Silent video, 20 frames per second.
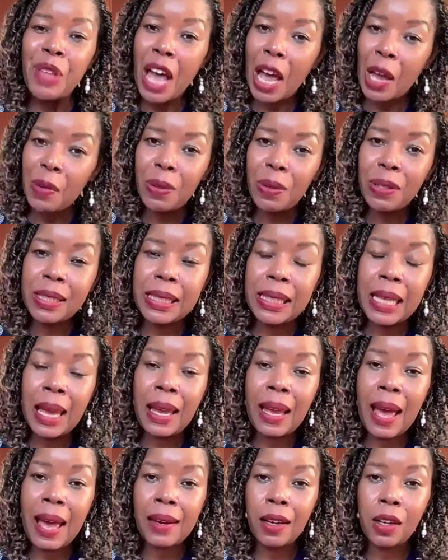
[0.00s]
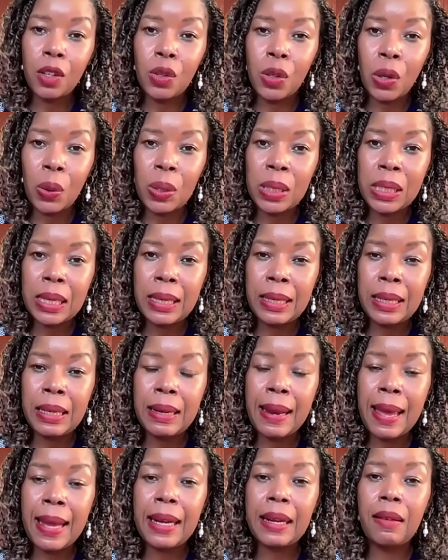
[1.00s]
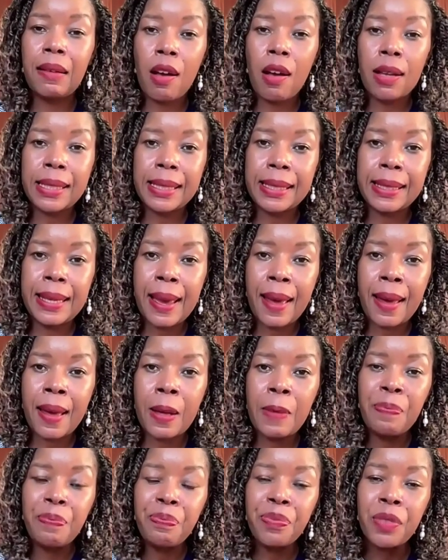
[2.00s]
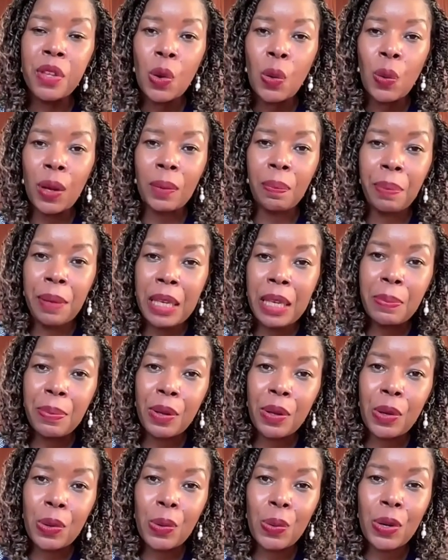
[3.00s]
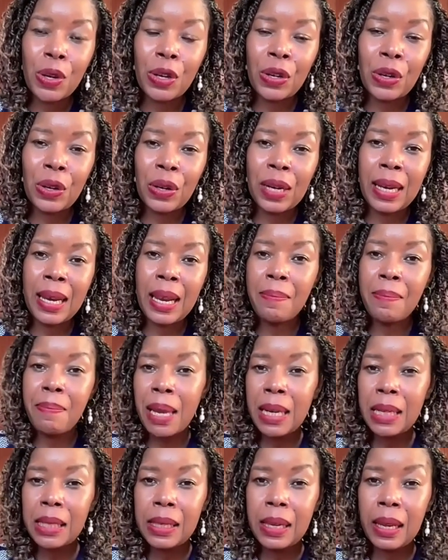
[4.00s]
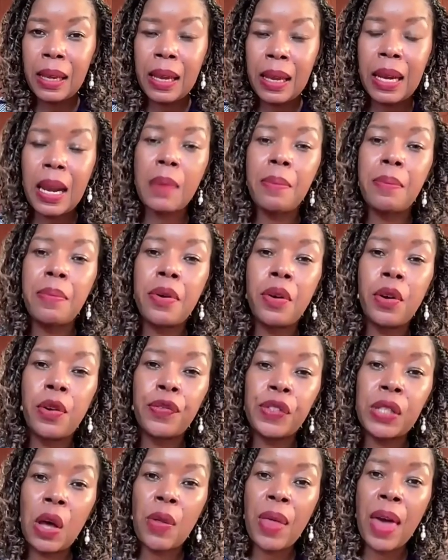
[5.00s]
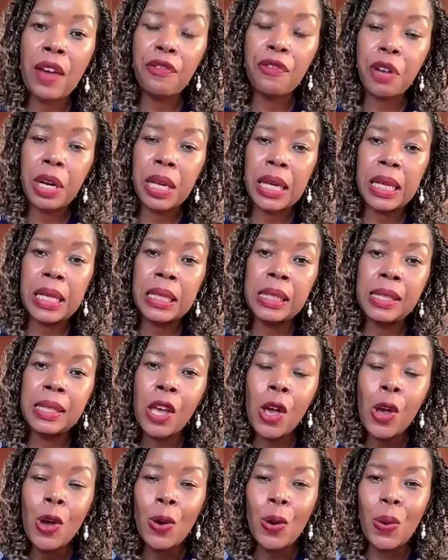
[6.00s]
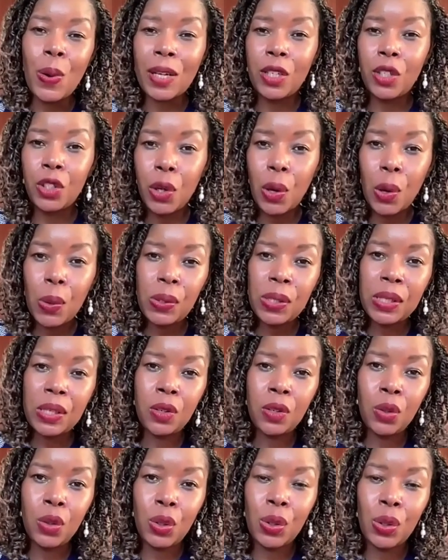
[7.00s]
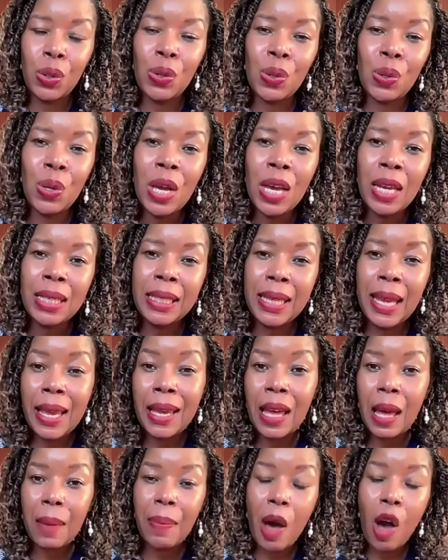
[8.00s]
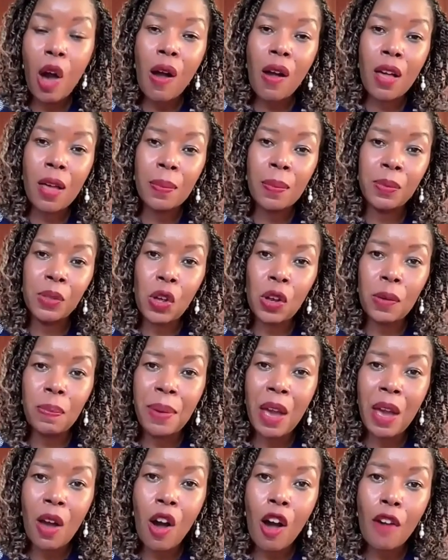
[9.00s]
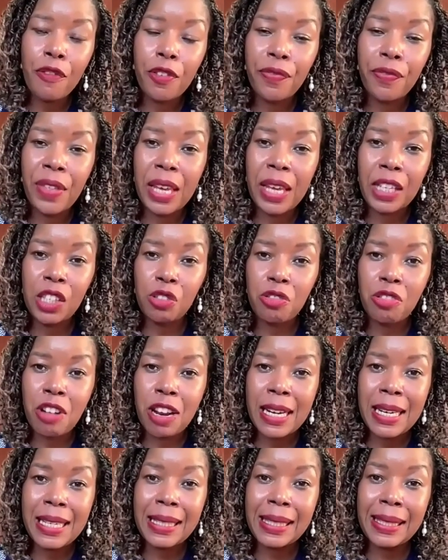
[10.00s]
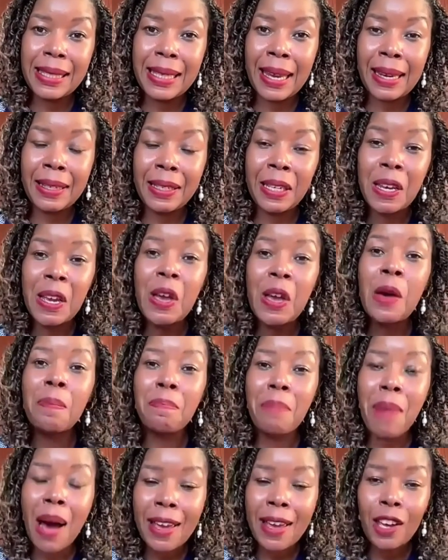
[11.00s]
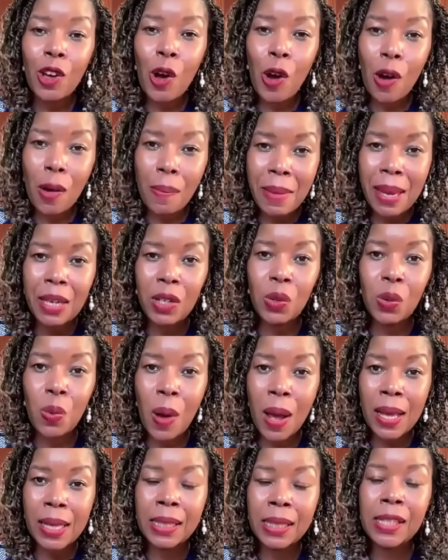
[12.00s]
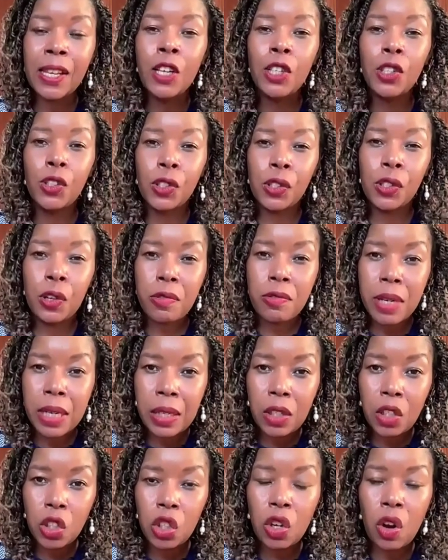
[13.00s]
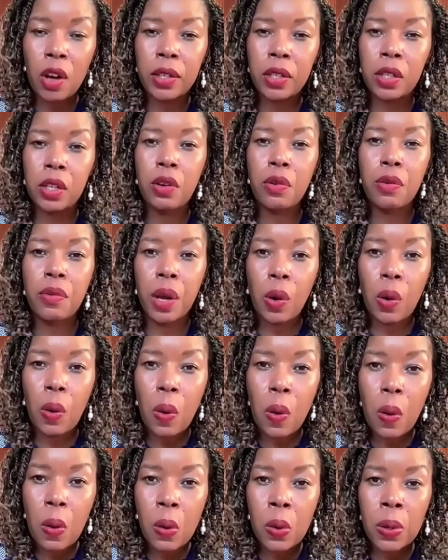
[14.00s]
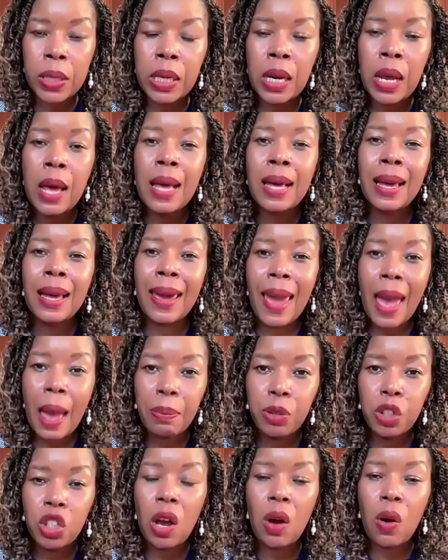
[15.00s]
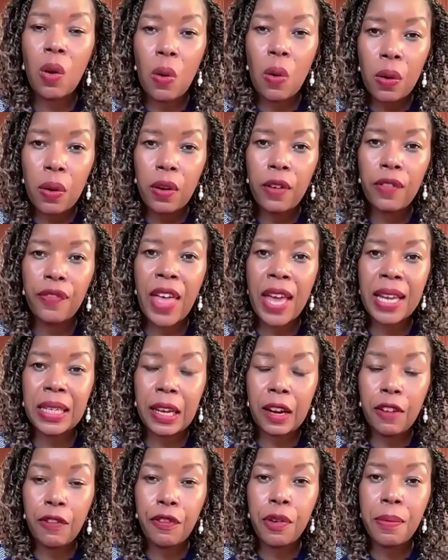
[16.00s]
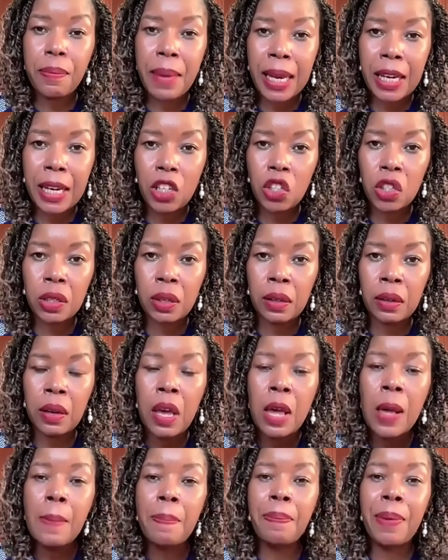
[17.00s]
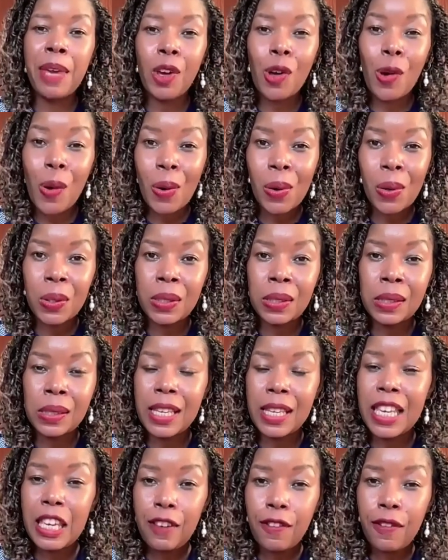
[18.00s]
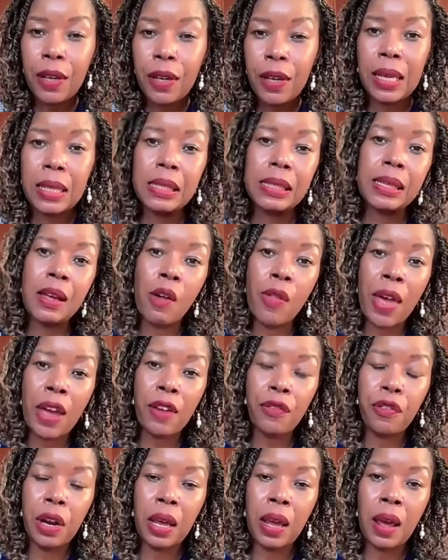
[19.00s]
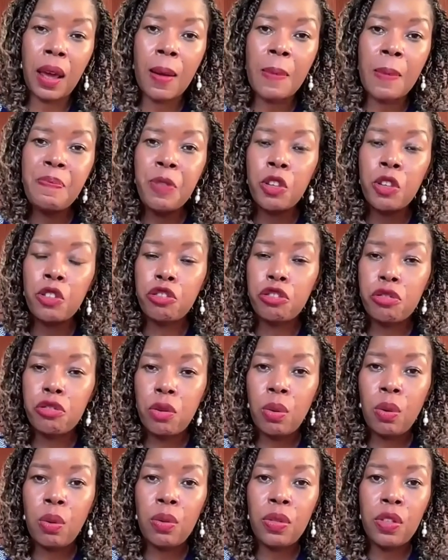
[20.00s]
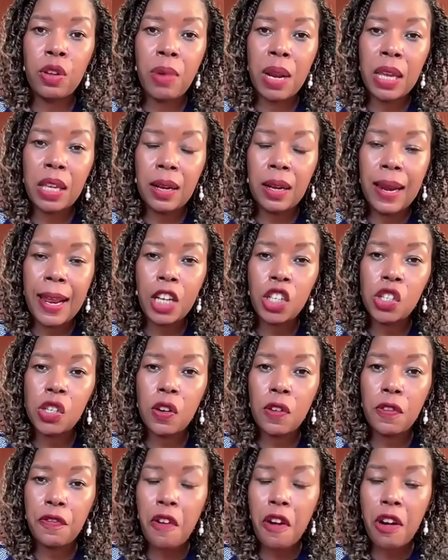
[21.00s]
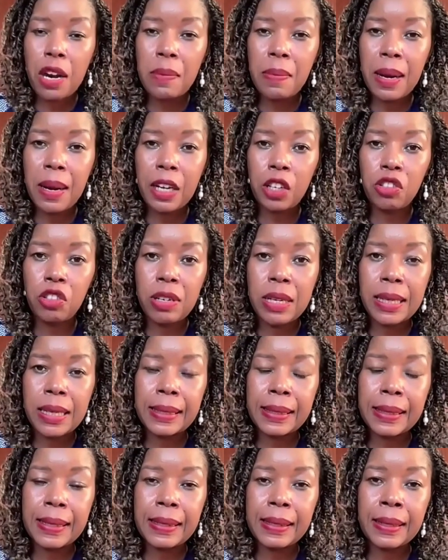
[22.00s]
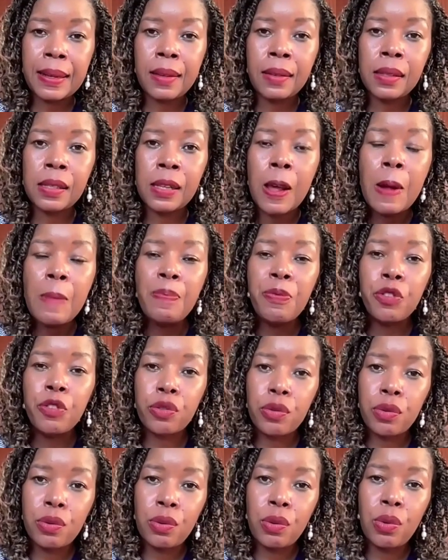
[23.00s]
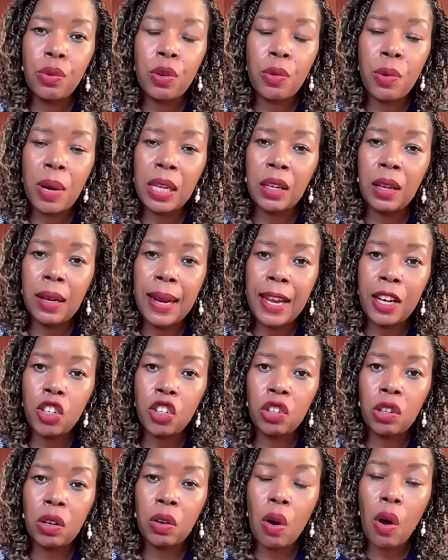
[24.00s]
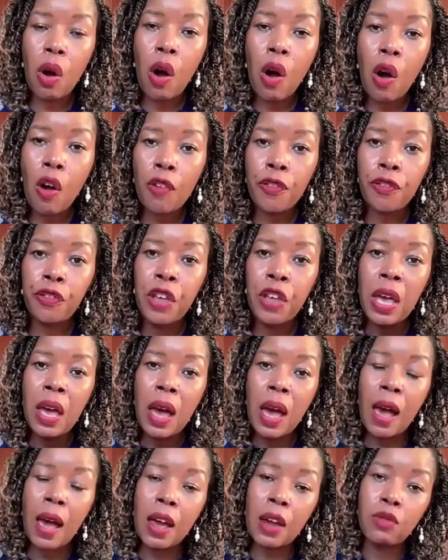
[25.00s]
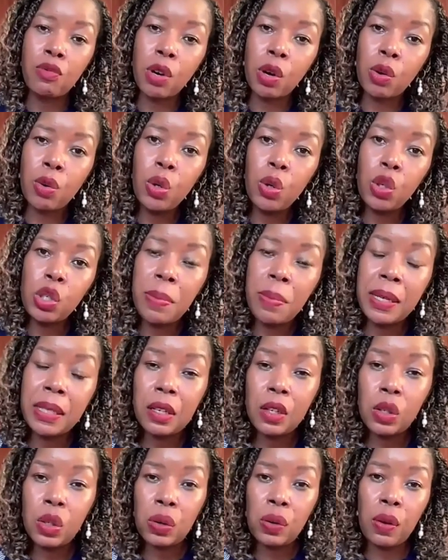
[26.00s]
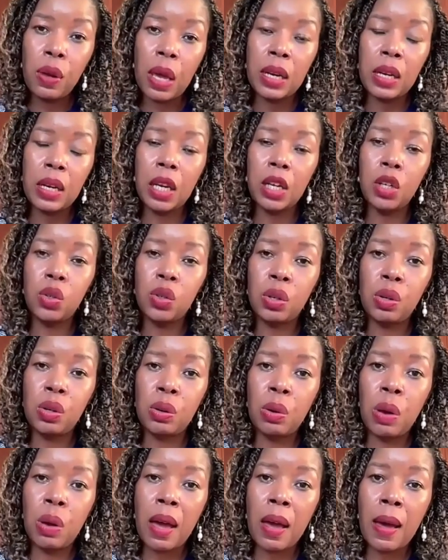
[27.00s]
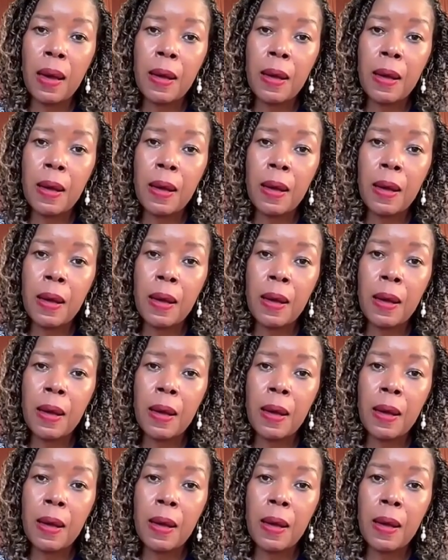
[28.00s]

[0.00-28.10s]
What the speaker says: I will say anecdotally, late last year, when people were lamenting a number of South Africans who had chosen to take up arms on behalf of the Israeli state, my comment was screenshot, record, capture all of that information, because even in South Africa, through the regulation of foreign military assistance, through the regulation of recruitment into